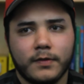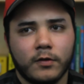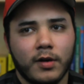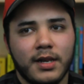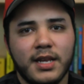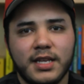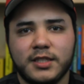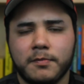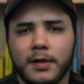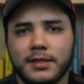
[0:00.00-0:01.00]

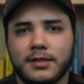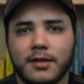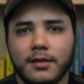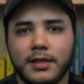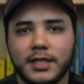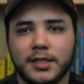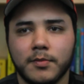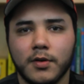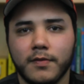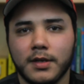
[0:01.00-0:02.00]
release based on this
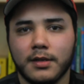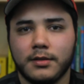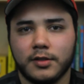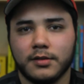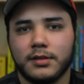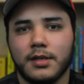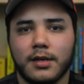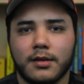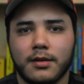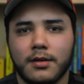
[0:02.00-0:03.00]
movie, just
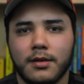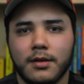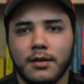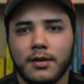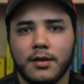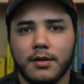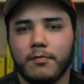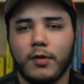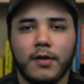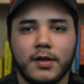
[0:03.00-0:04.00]
like
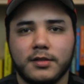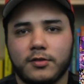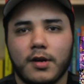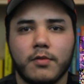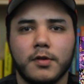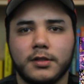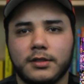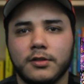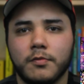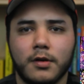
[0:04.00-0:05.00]
previous Dragon Ball
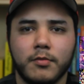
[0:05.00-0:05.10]
Super